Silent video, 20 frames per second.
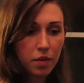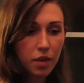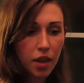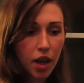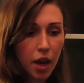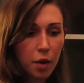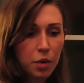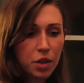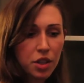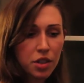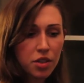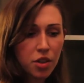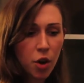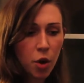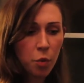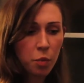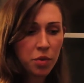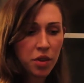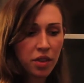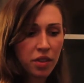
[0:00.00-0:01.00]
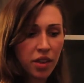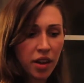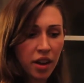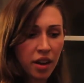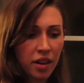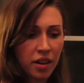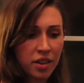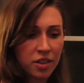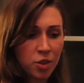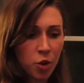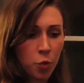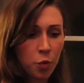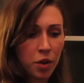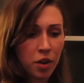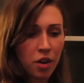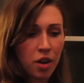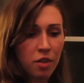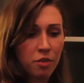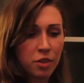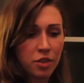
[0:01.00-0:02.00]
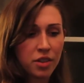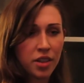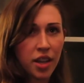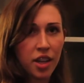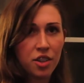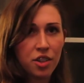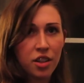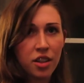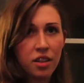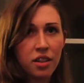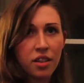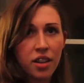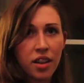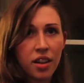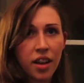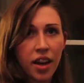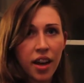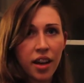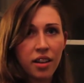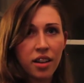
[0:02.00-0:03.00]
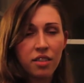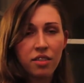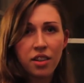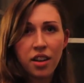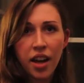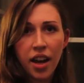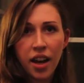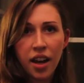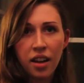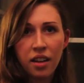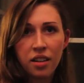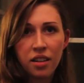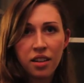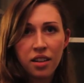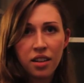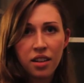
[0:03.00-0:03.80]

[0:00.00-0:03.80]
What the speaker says: I would just hope that there is open conversation that I never had,